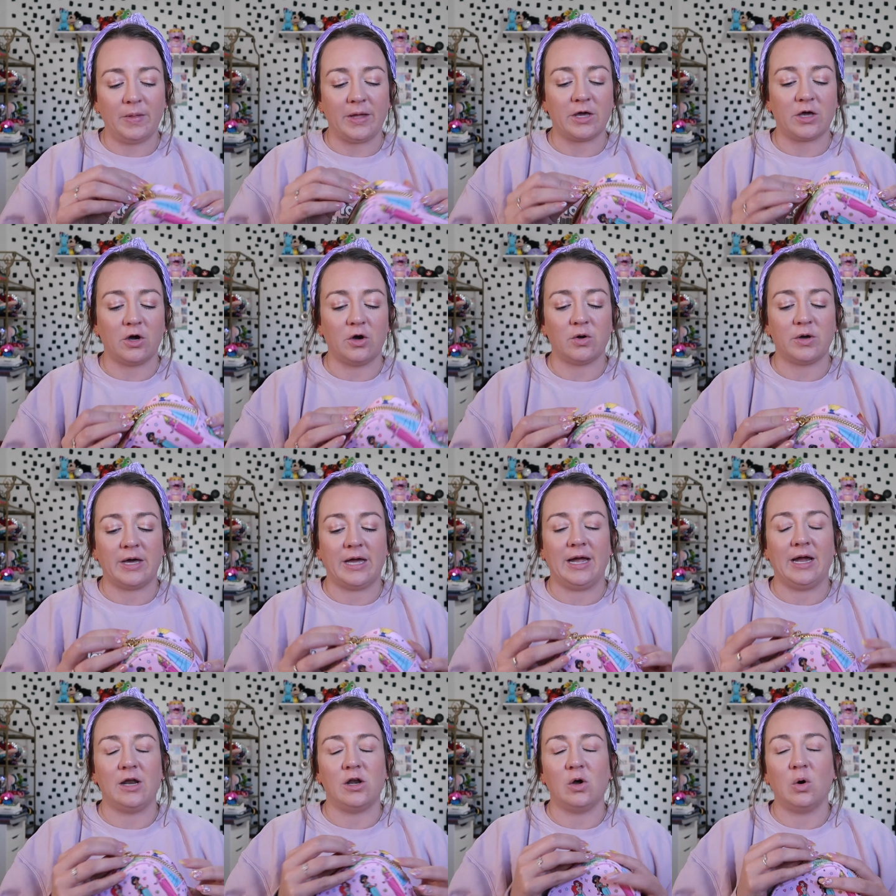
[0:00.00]
like,
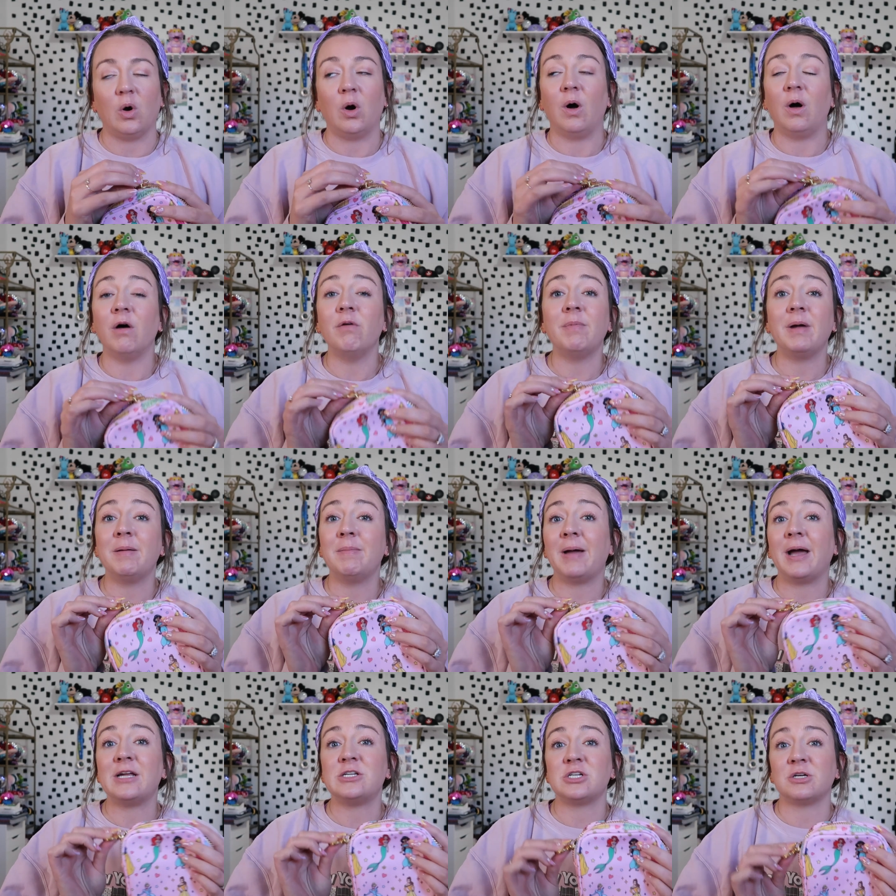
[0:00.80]
okay, I know all of my
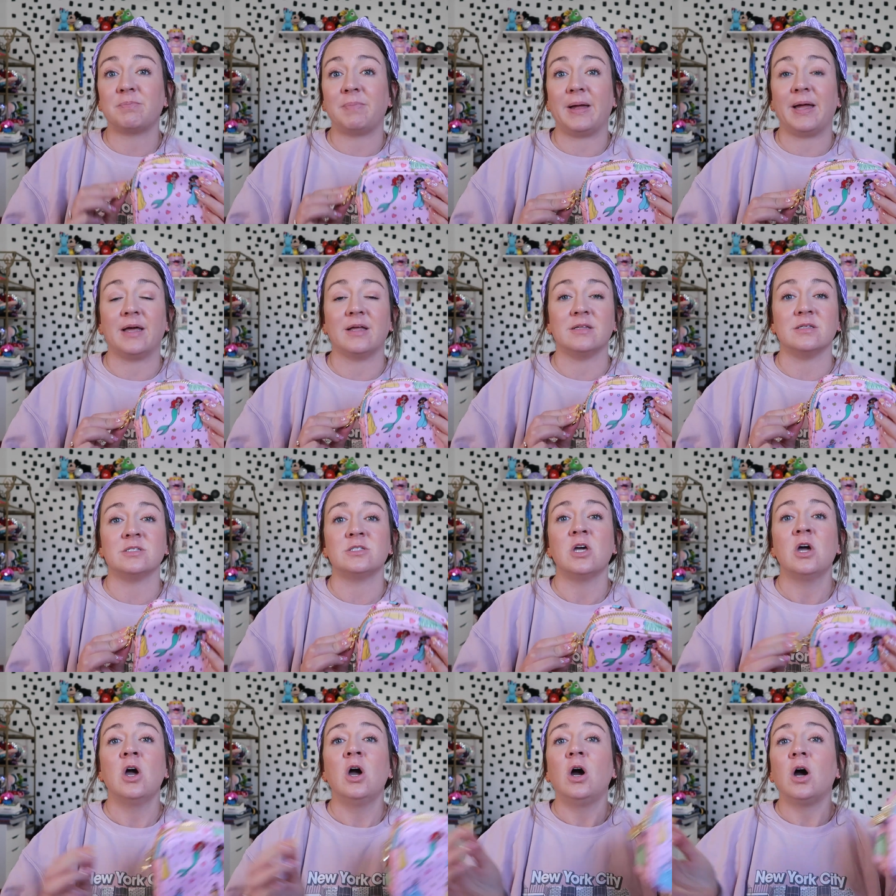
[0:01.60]
magic
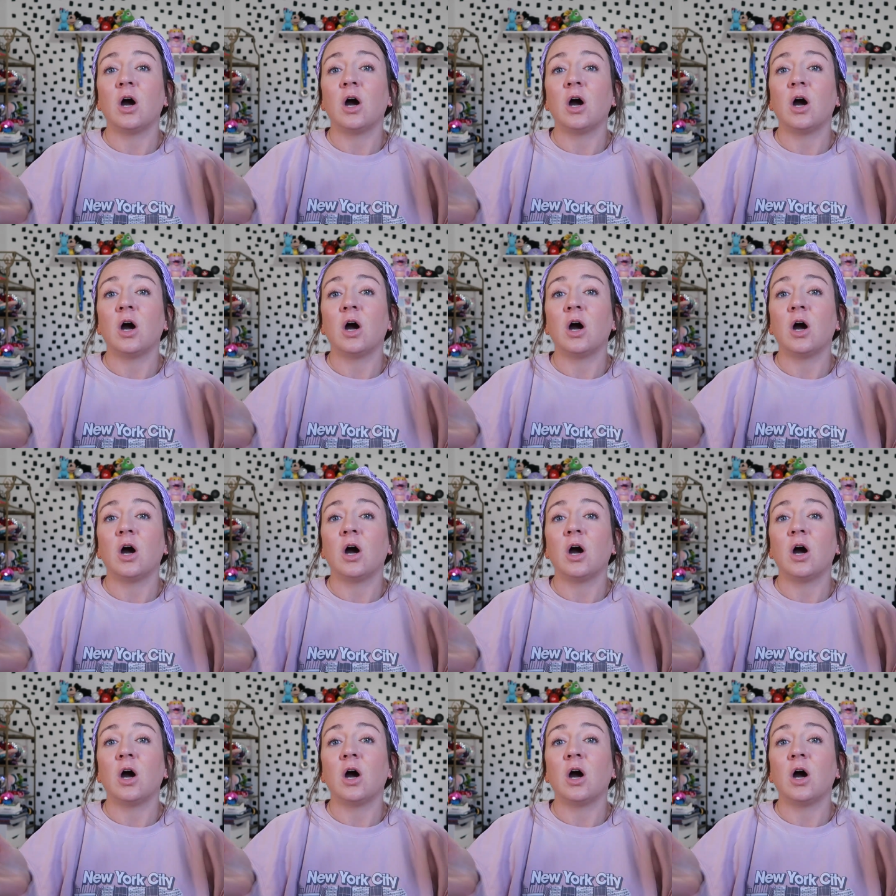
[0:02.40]
bands